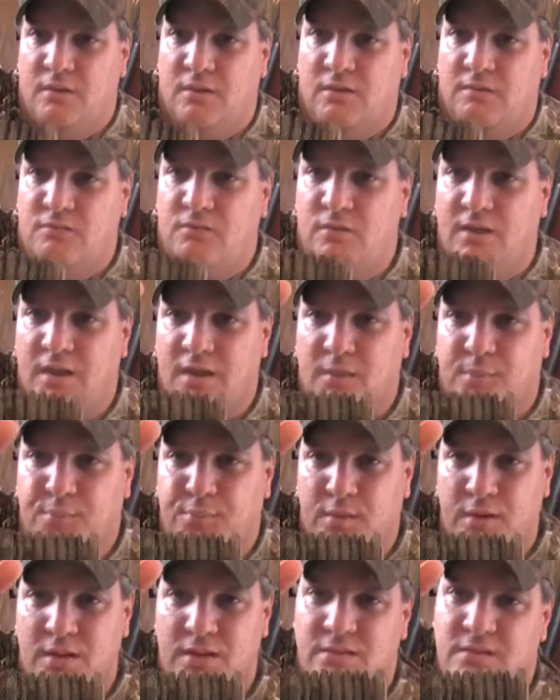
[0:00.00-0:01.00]
if you get a
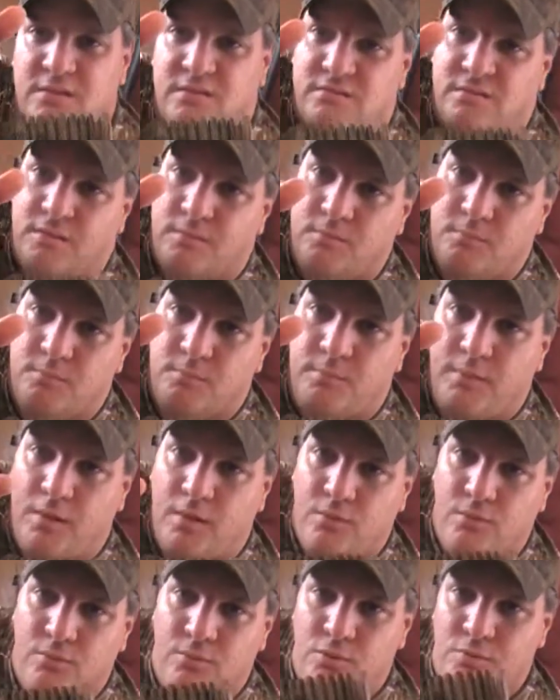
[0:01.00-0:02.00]
pretty decent
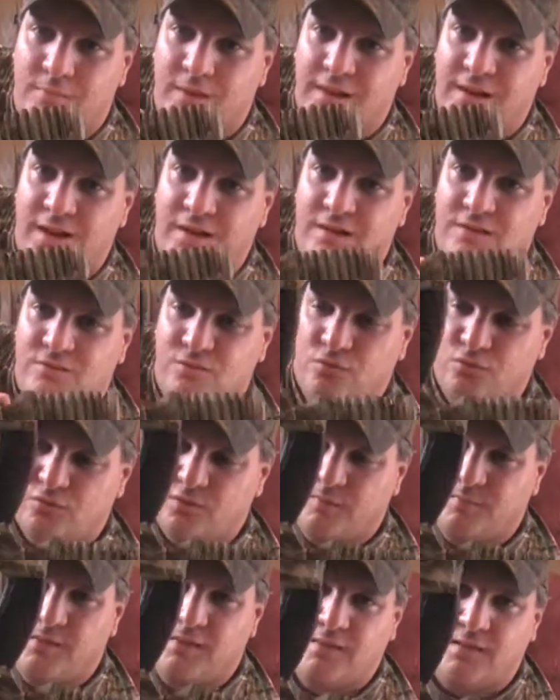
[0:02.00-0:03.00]
bow, you might not need
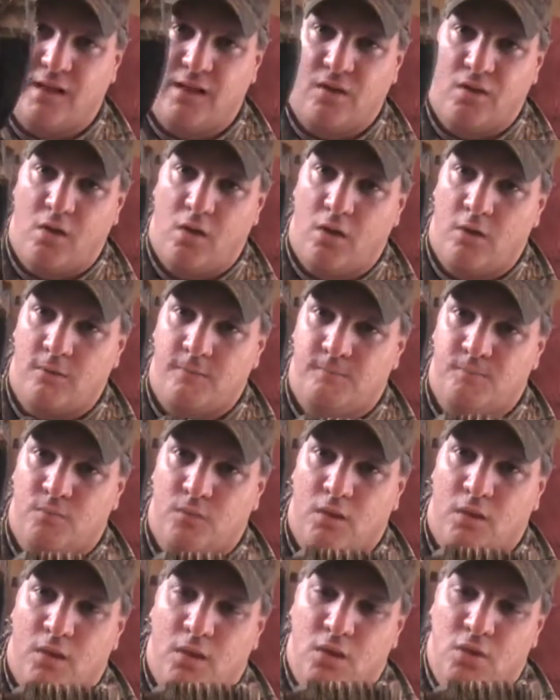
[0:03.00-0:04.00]
something that long.
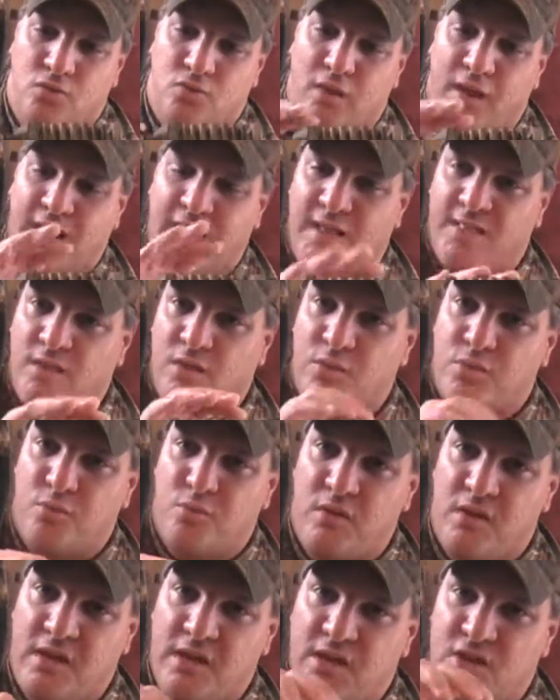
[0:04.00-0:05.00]
So I got the
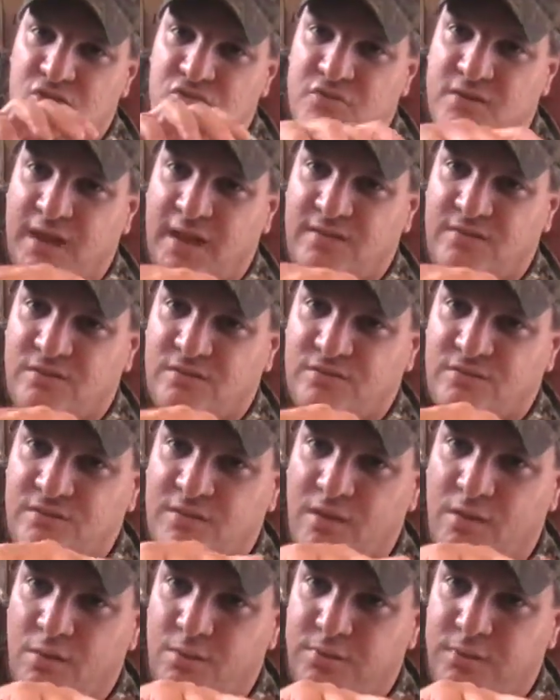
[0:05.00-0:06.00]
3-inch, nice and
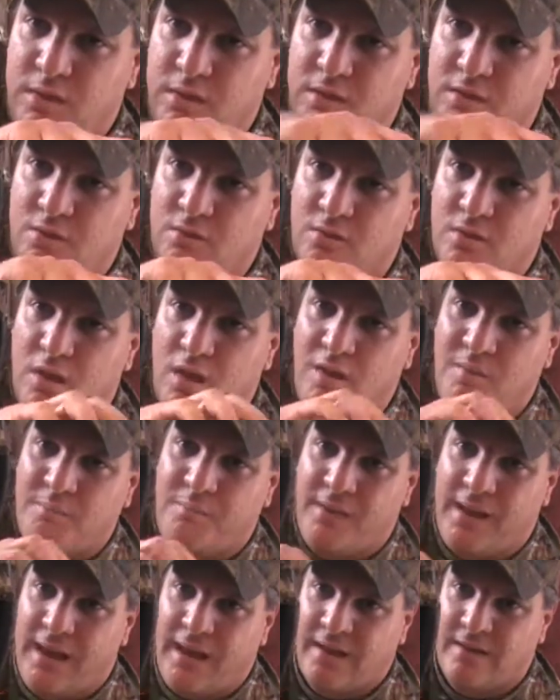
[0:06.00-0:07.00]
stealthy,
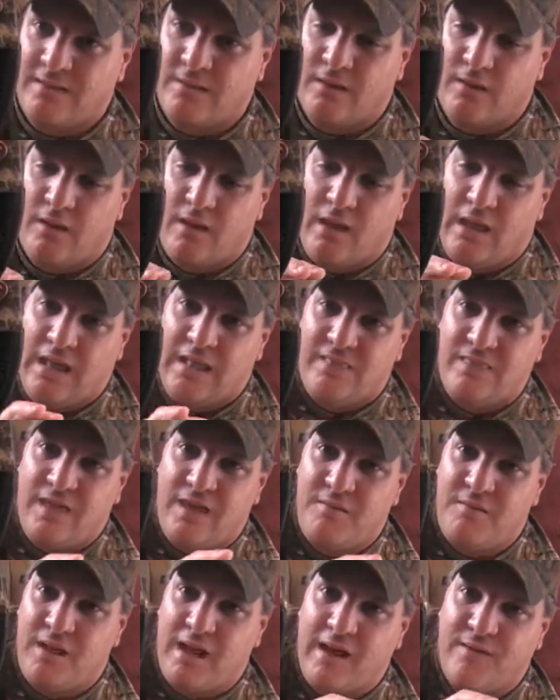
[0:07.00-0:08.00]
compact.
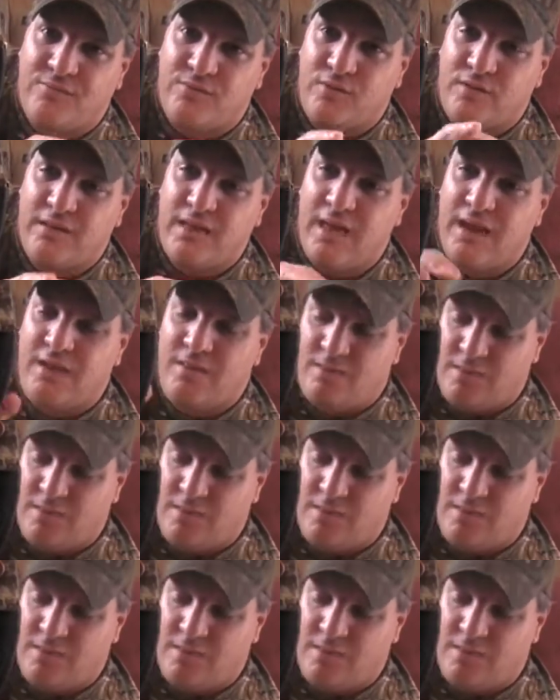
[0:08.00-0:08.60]
Then after getting